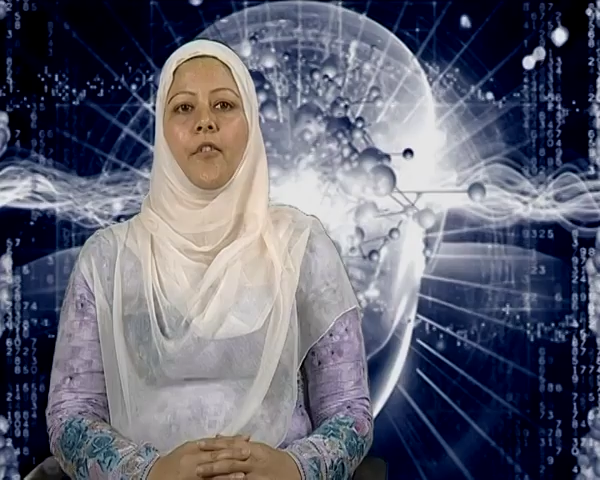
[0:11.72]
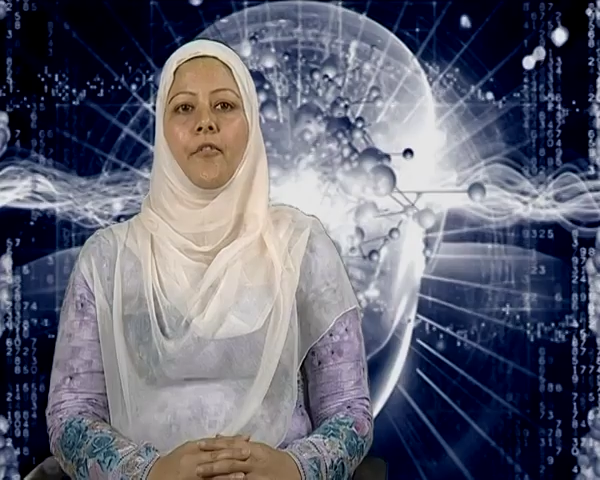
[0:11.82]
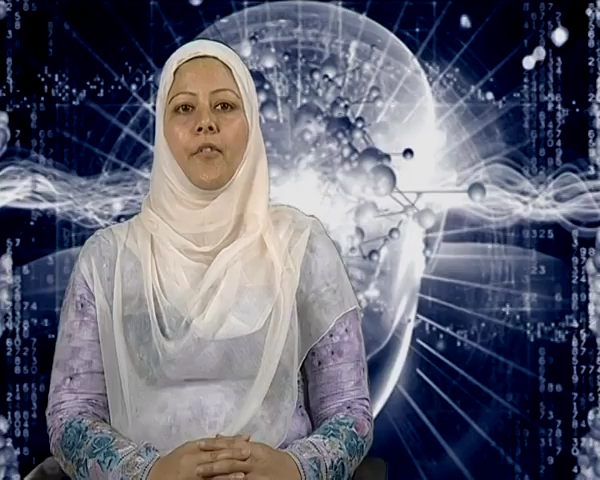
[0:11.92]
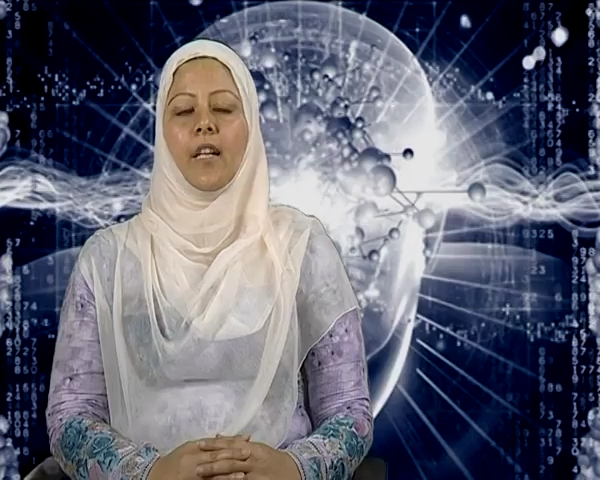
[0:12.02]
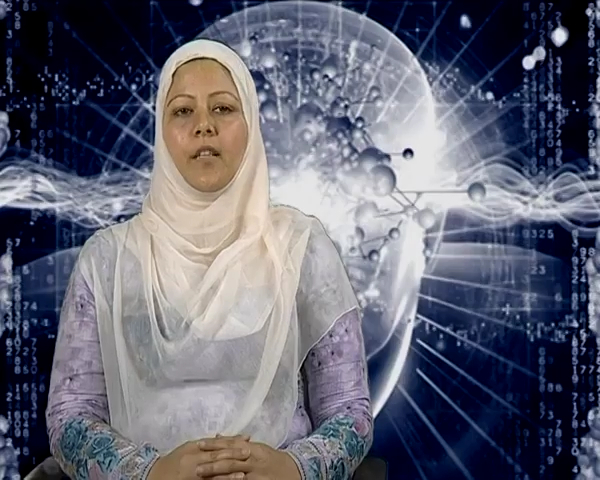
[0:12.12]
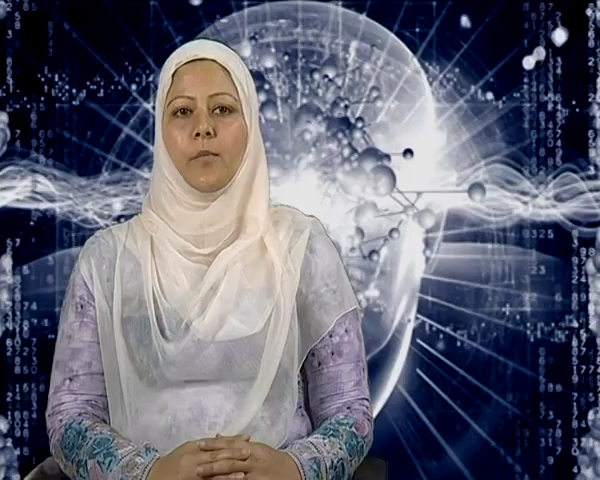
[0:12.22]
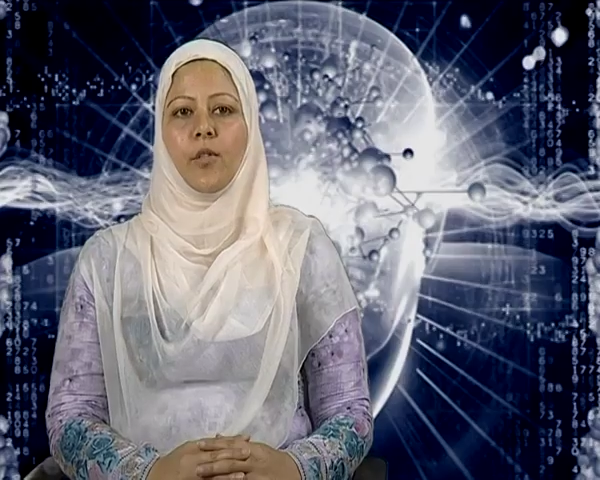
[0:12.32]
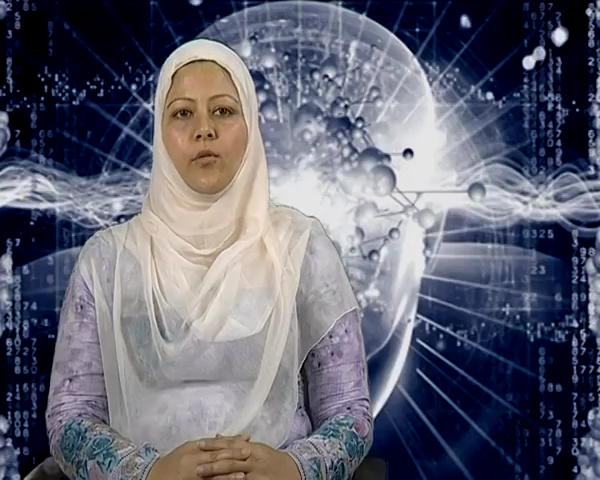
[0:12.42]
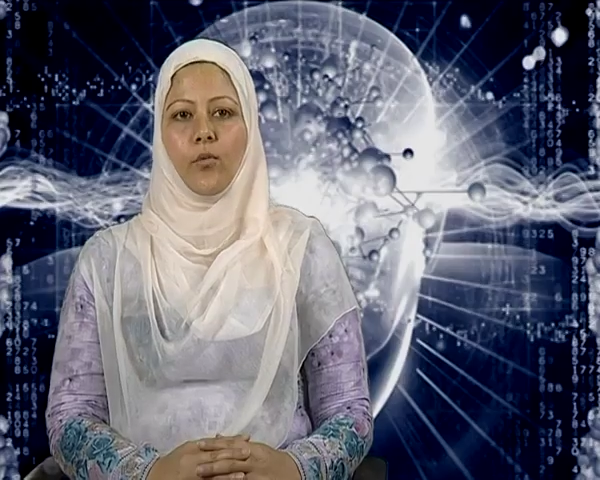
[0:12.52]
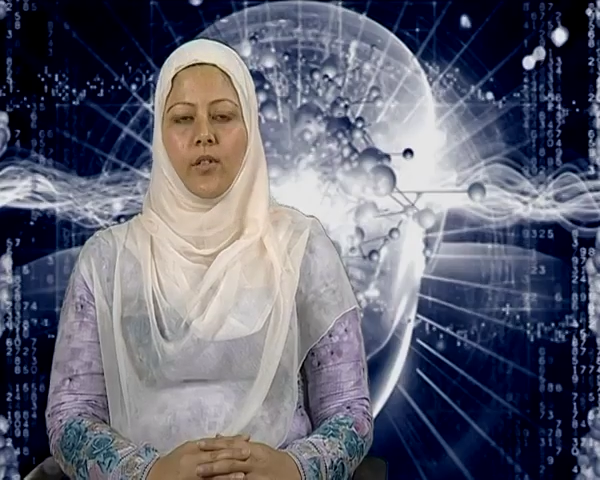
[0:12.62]
Welcome
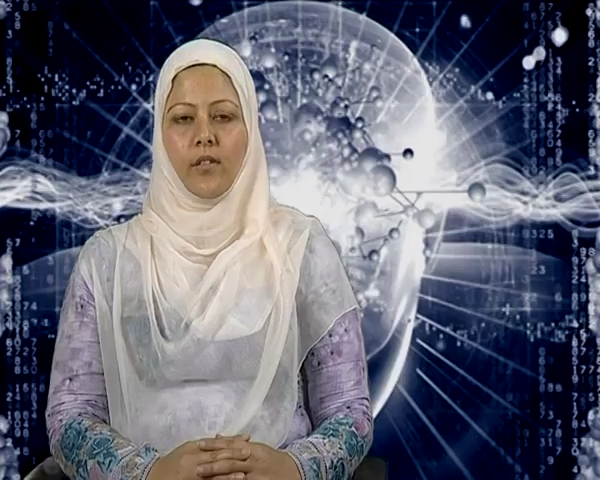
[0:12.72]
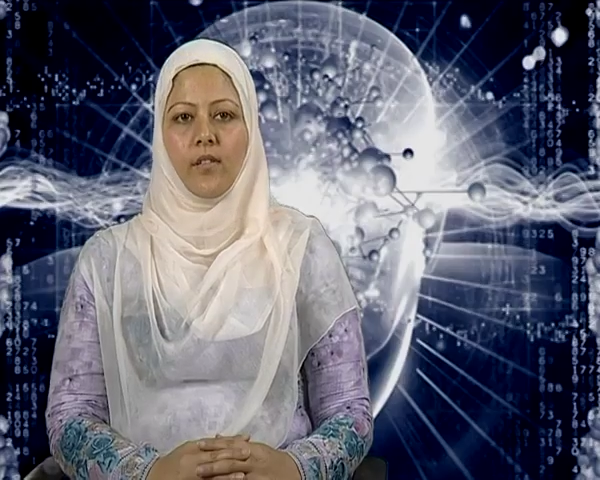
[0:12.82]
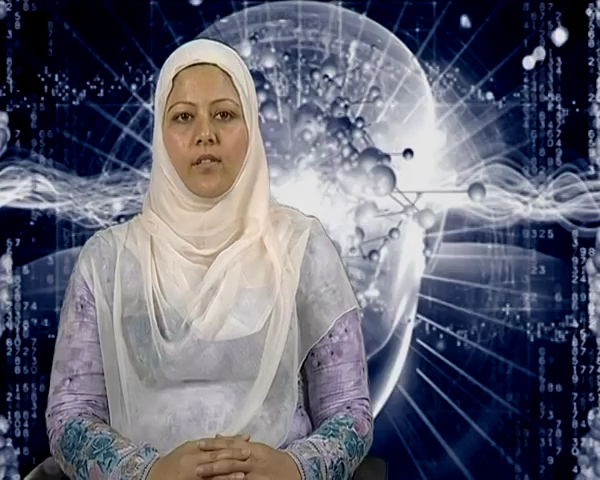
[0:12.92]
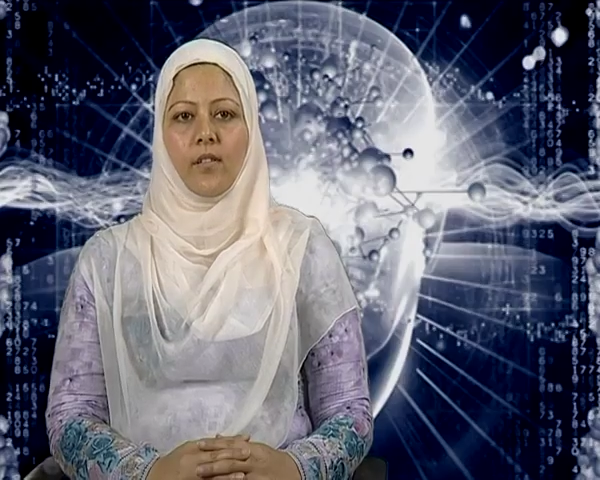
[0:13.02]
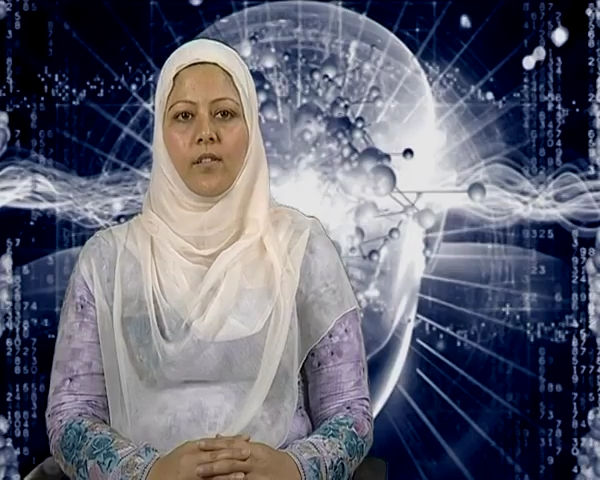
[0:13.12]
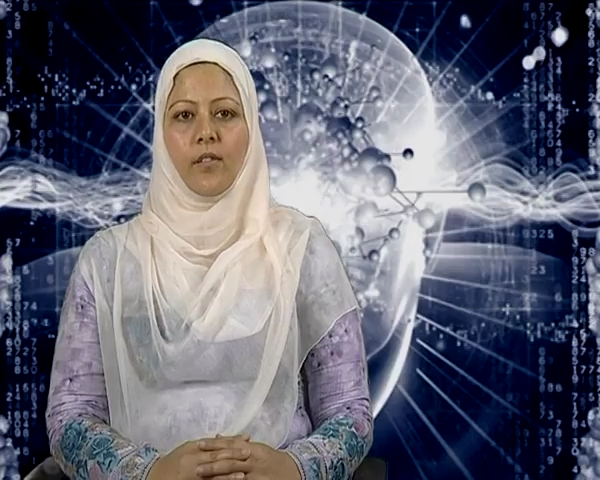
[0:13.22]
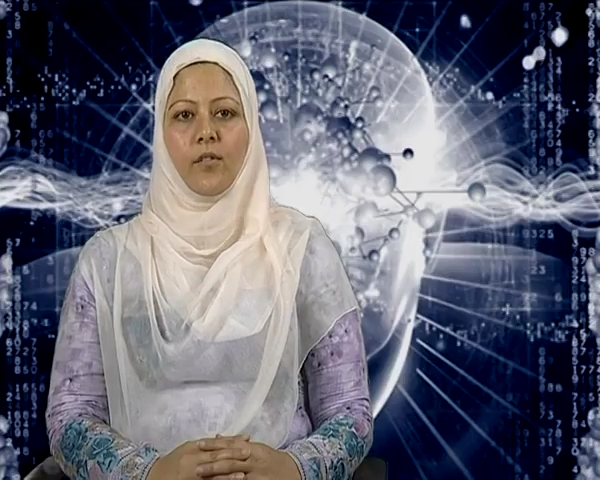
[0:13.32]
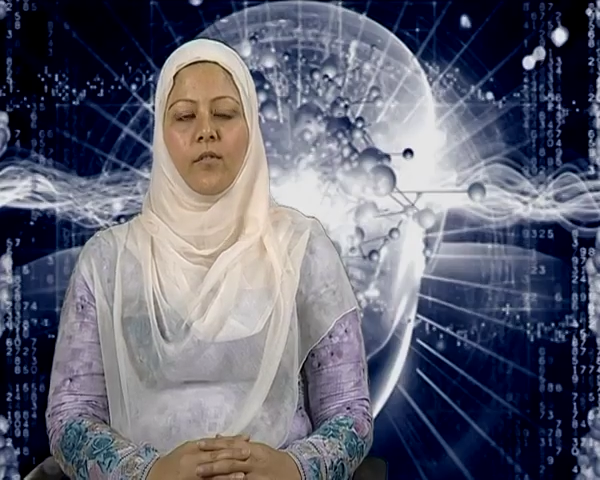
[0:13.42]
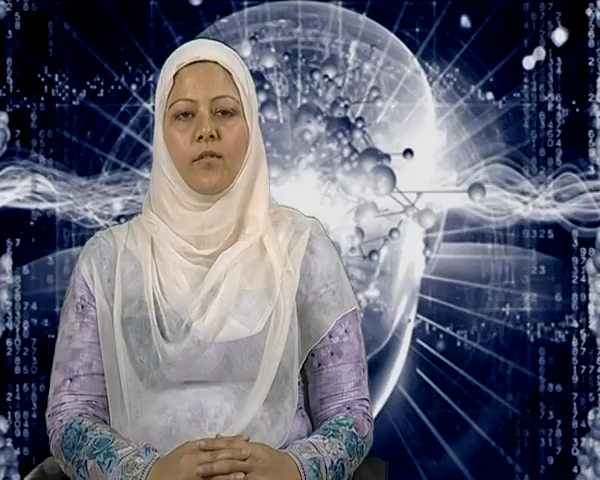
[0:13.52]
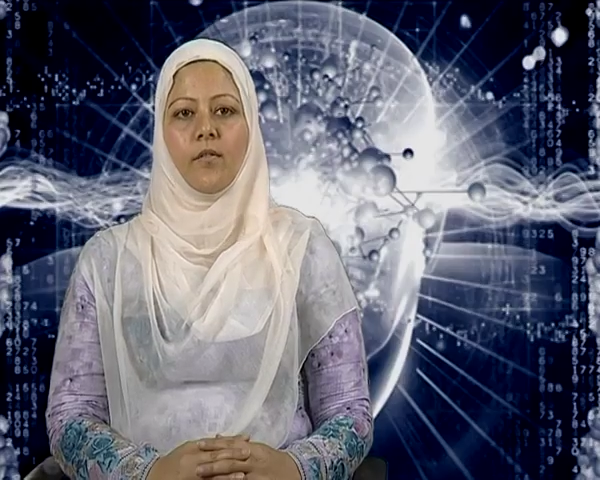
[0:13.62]
students.
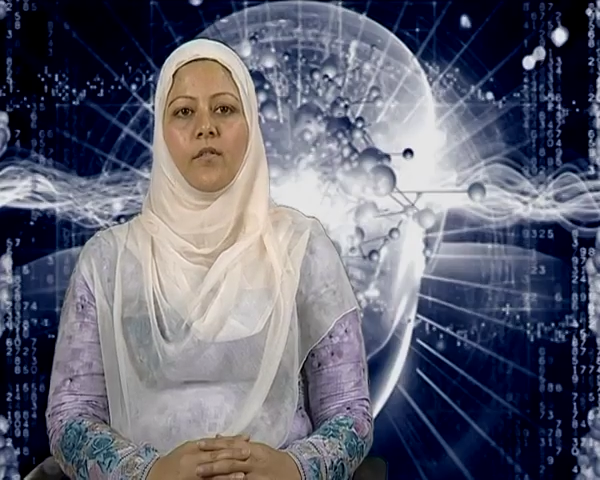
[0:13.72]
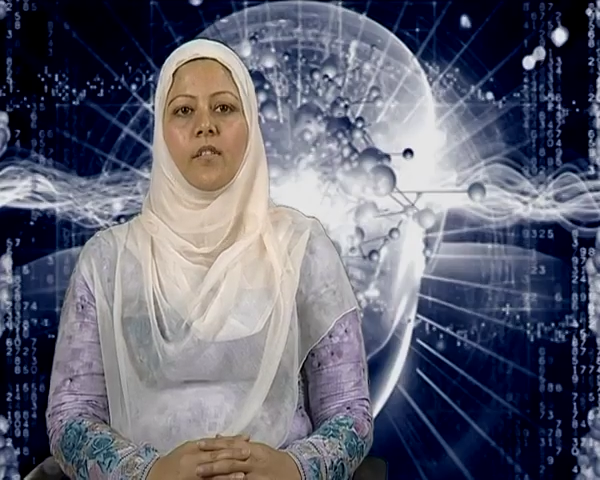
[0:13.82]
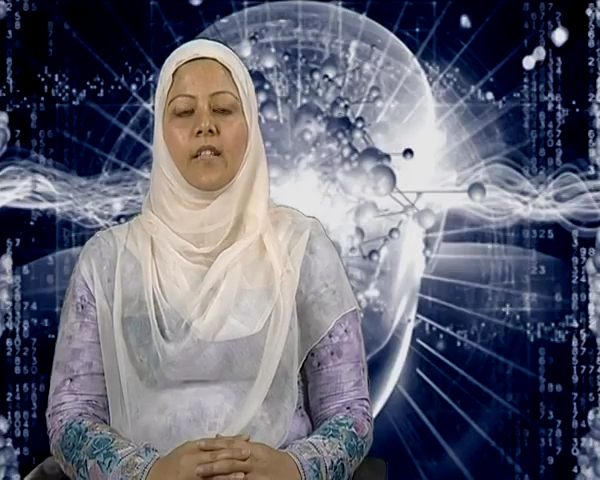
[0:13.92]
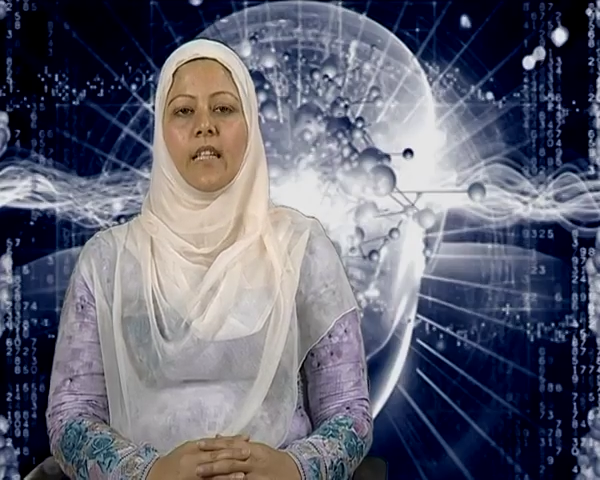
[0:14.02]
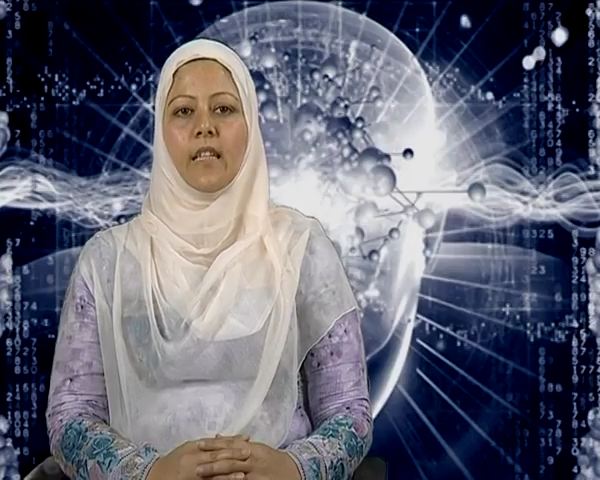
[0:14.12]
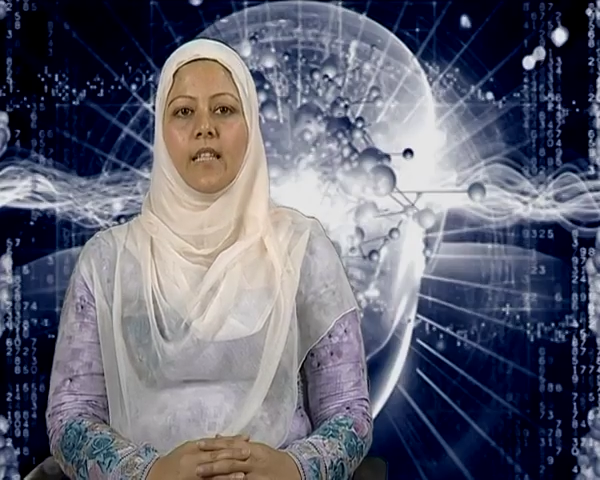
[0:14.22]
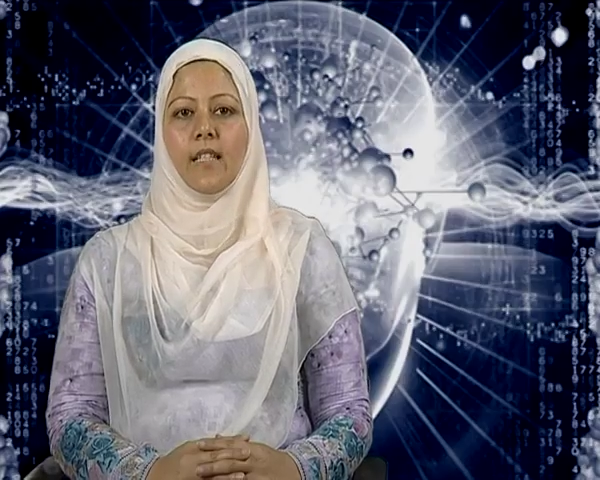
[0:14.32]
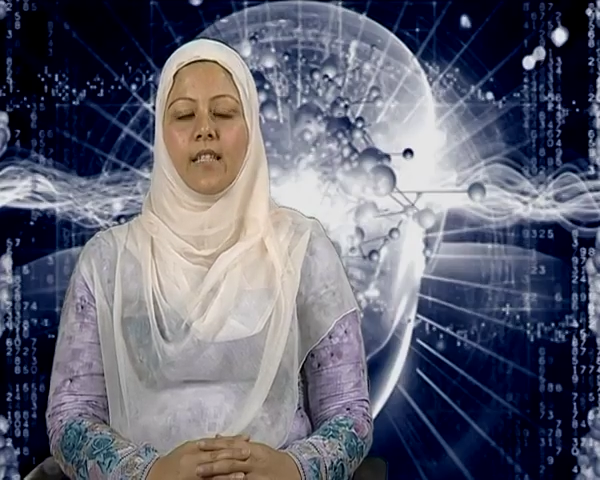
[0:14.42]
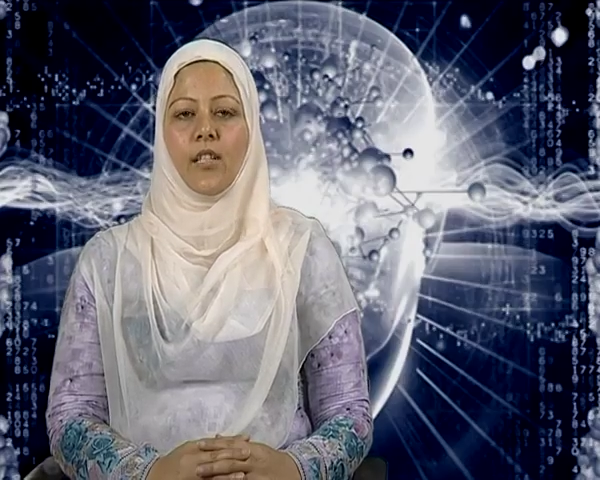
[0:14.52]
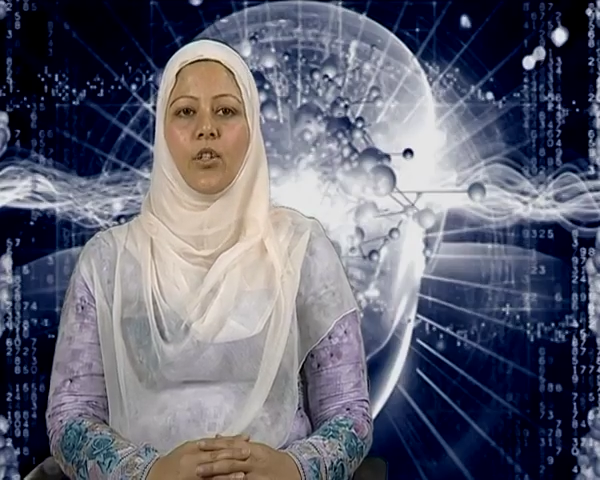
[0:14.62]
In this
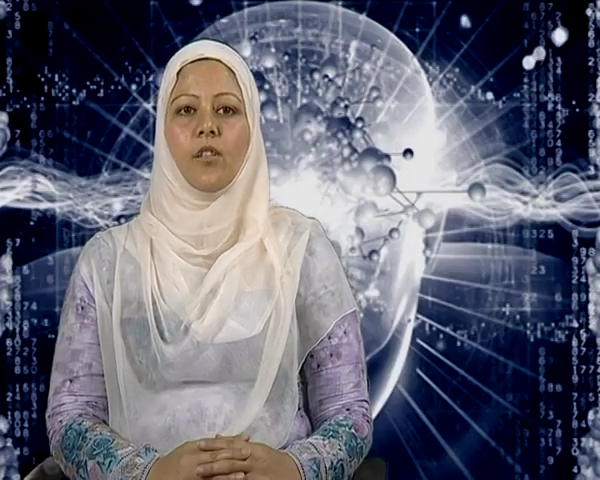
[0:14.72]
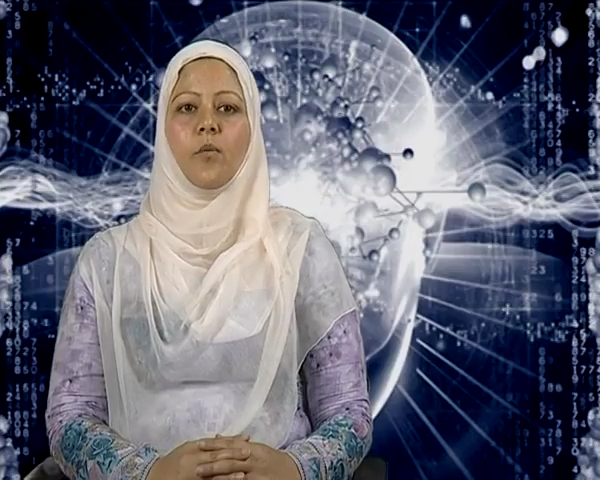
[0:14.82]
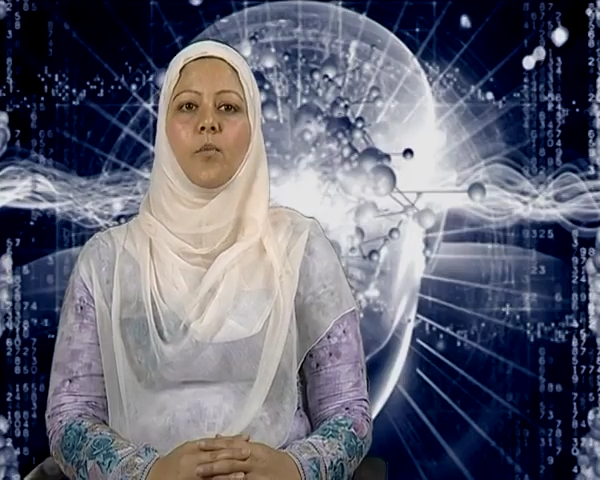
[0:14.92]
session,